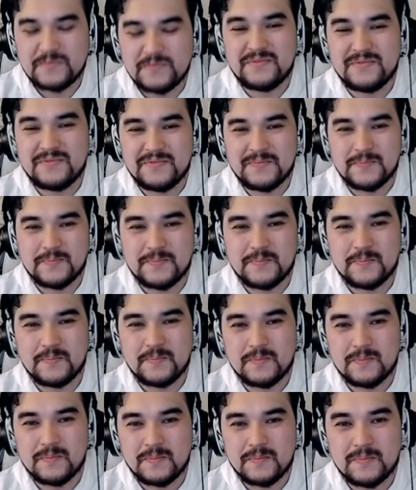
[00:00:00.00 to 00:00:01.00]

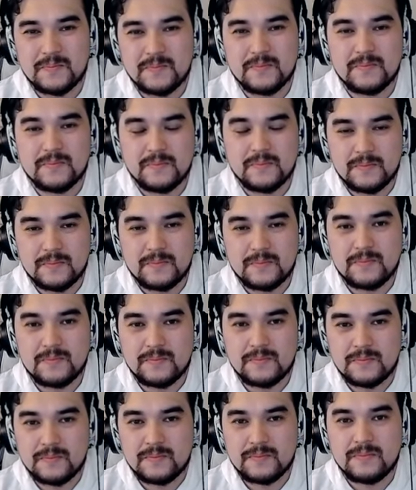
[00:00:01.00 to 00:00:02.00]

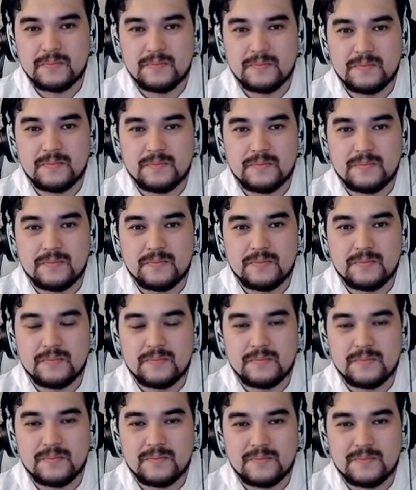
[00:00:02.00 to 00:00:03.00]

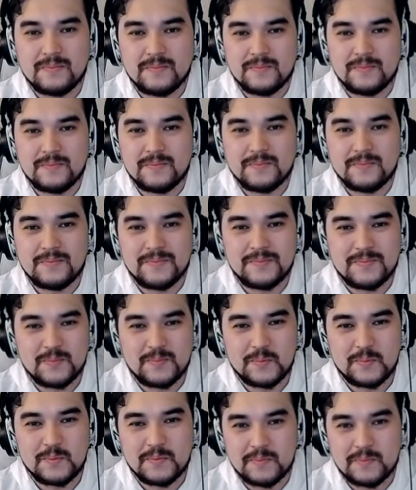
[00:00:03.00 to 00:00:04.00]

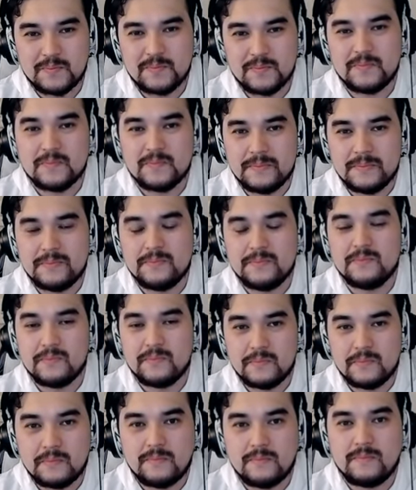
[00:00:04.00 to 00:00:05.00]

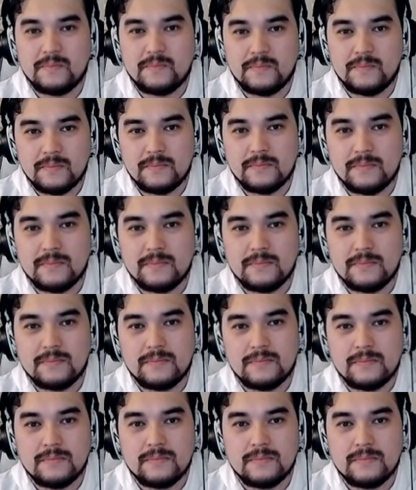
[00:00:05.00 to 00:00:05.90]
[no speech]